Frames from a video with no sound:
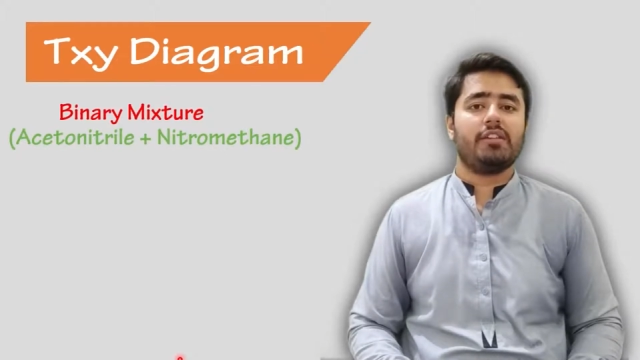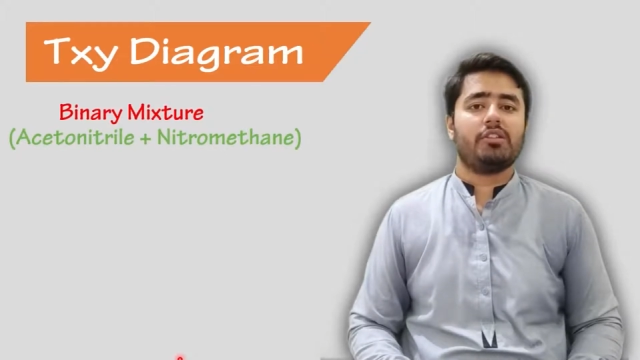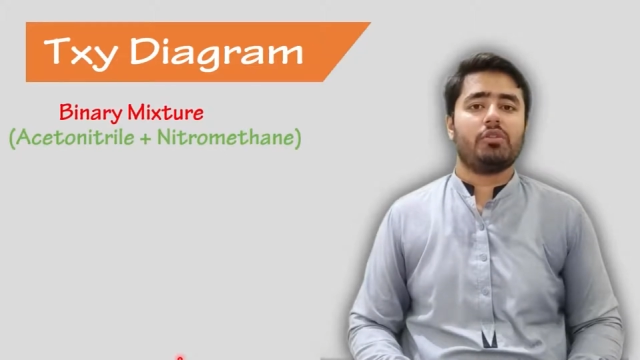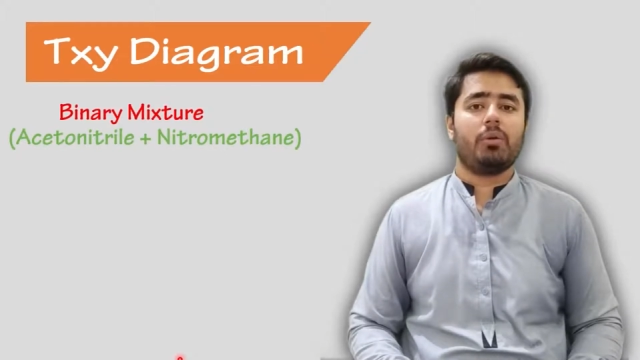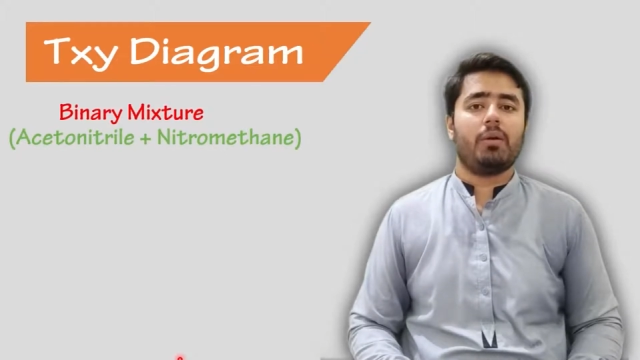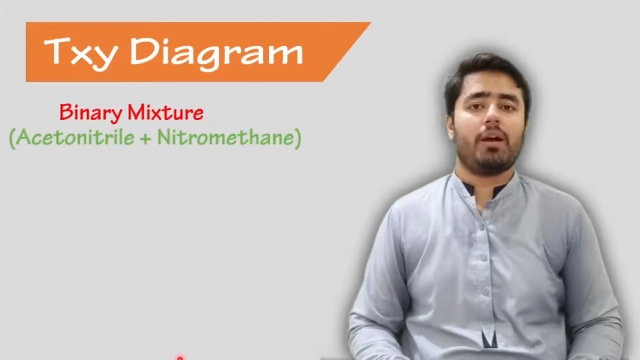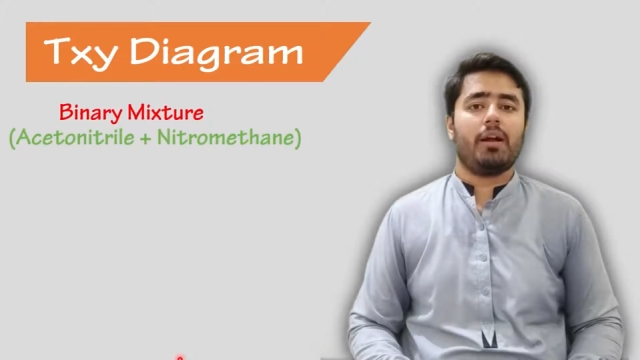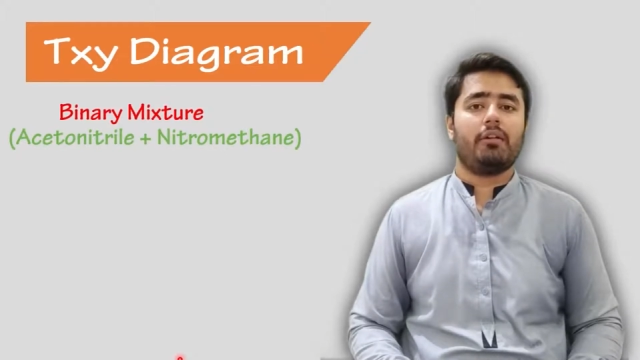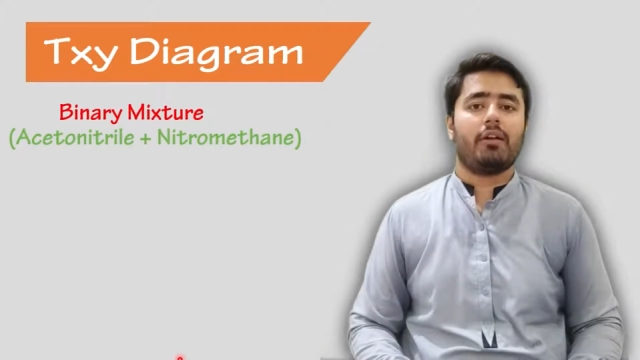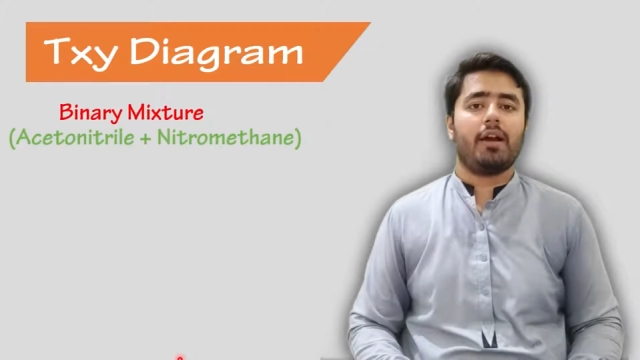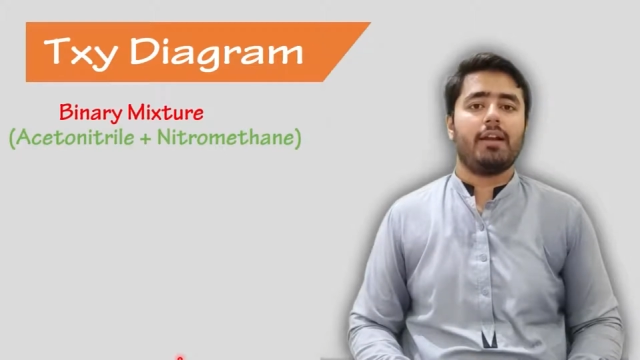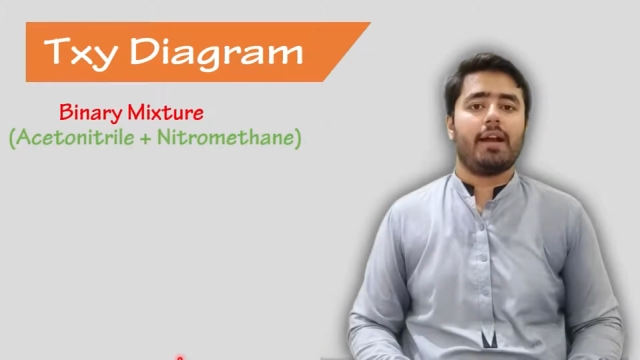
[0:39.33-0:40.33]

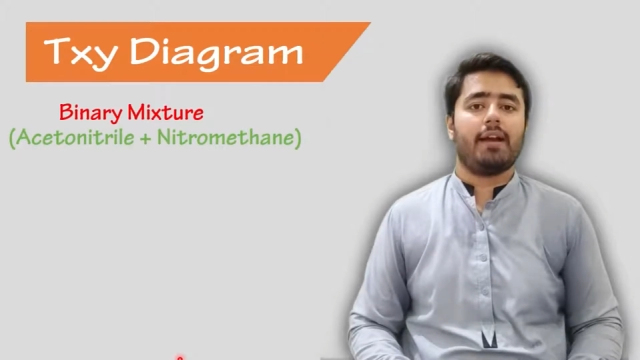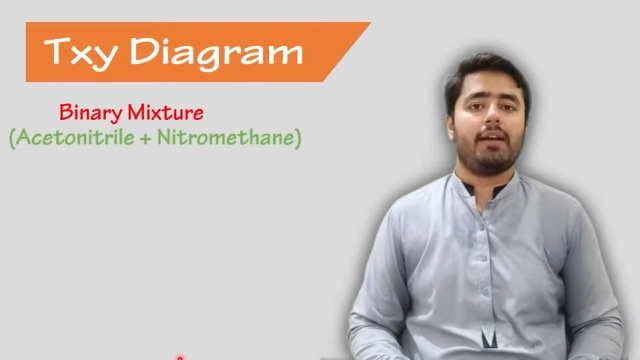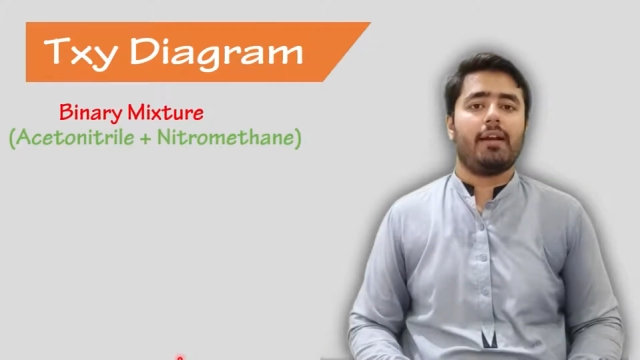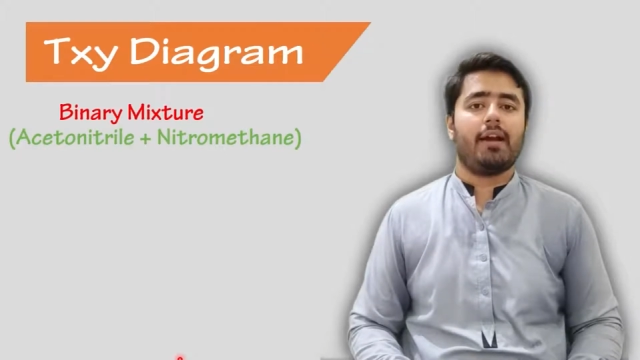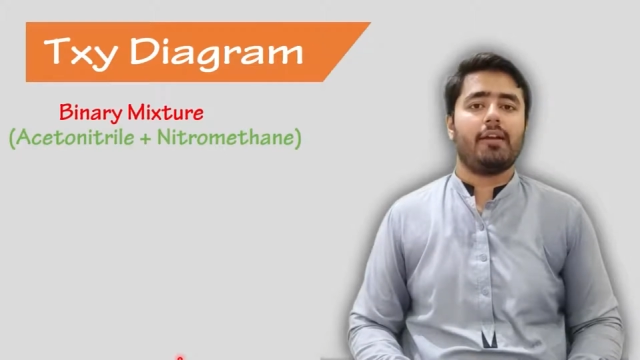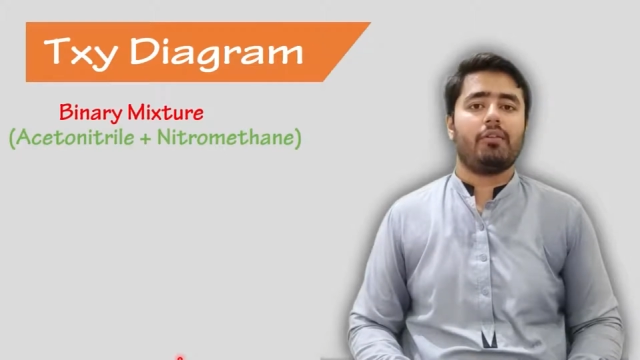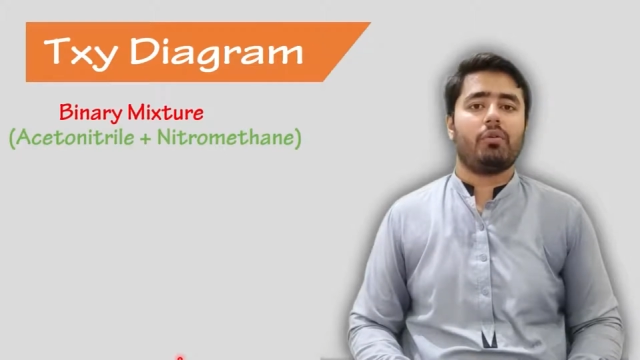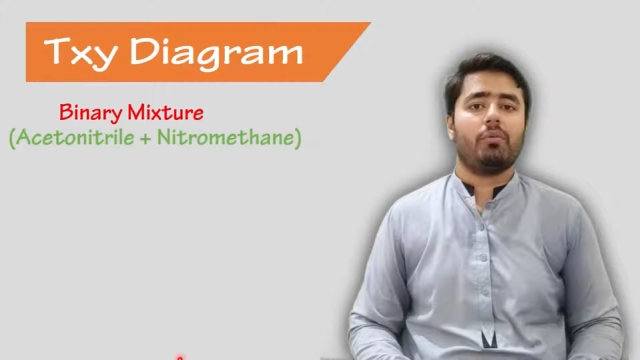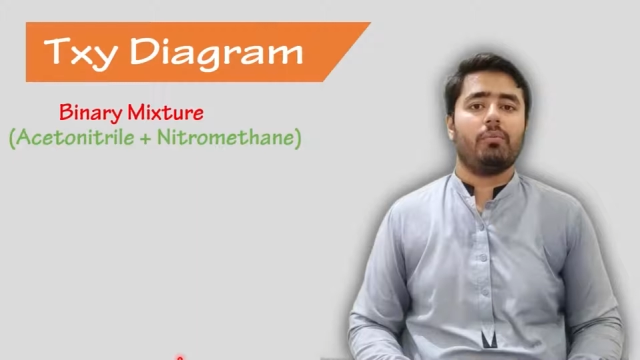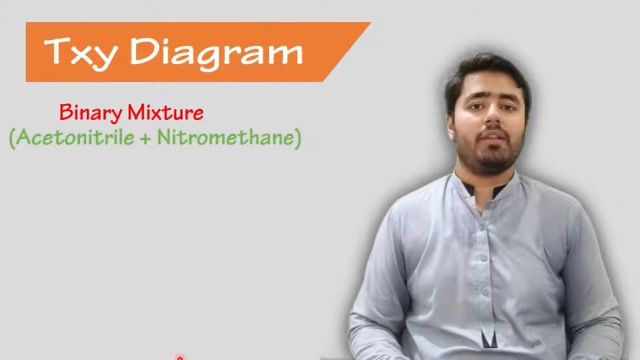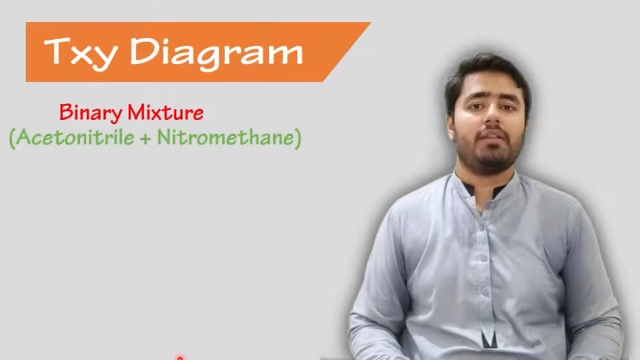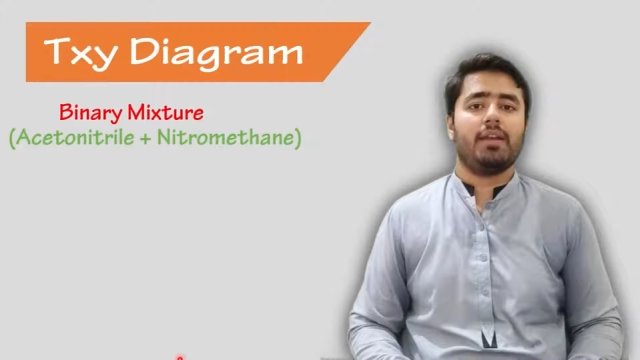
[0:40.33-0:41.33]
acetonitrile and
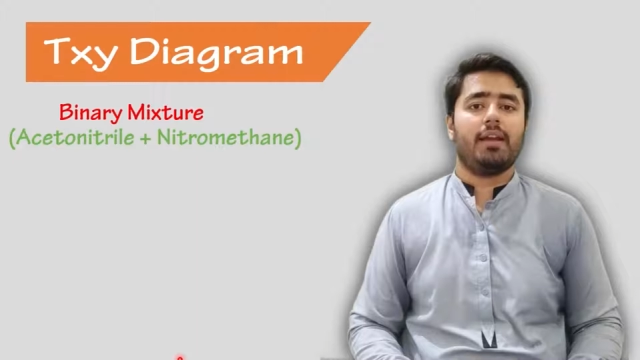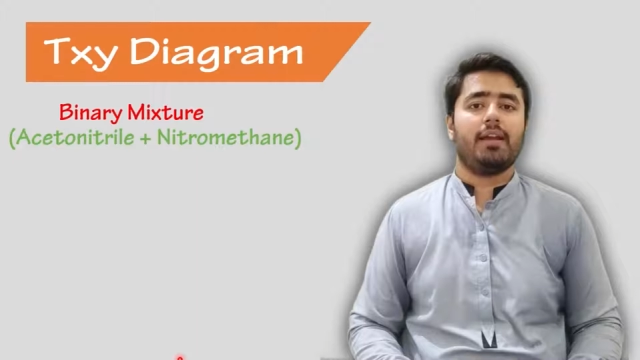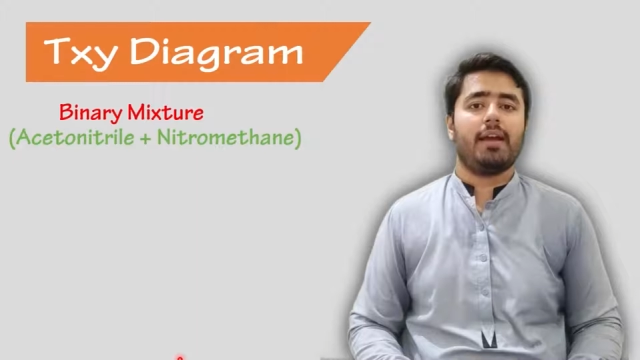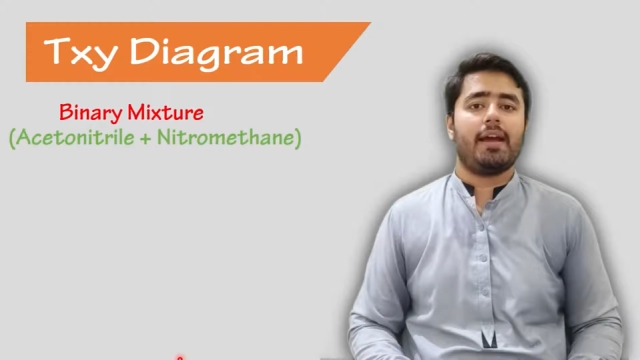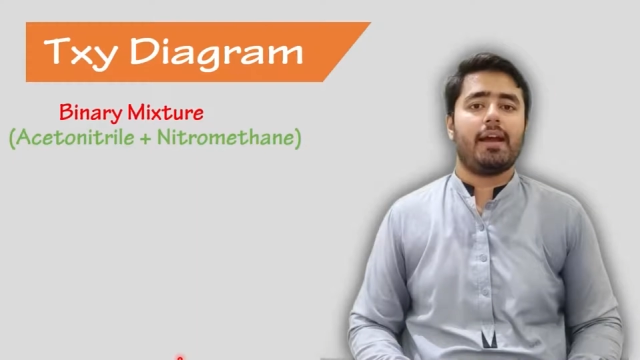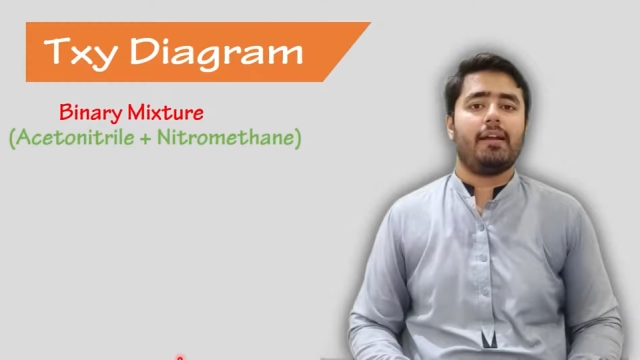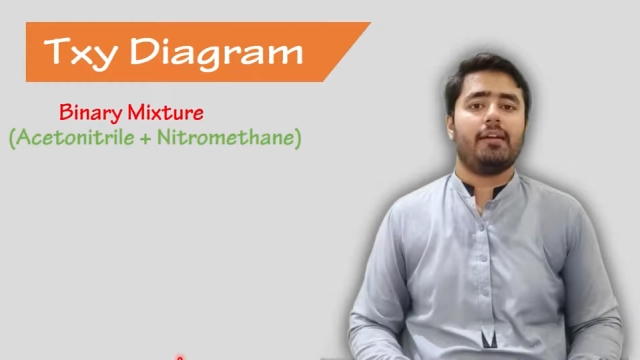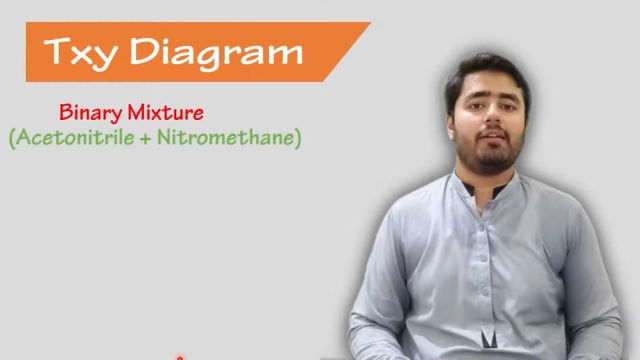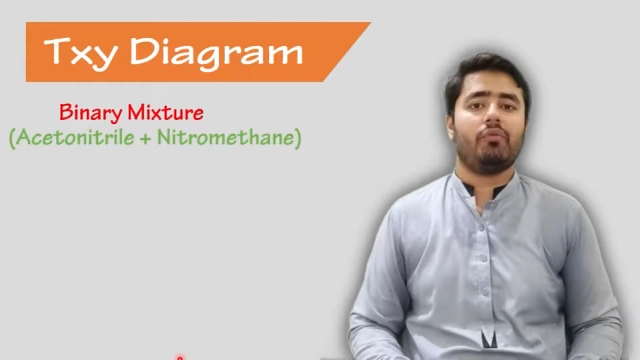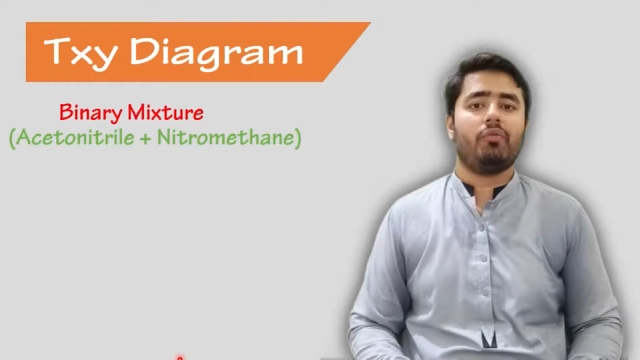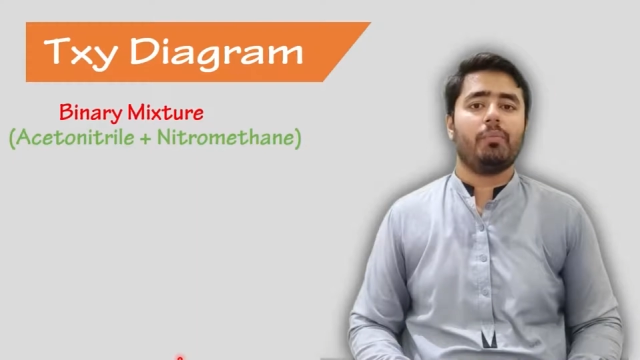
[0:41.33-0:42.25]
nitromethane and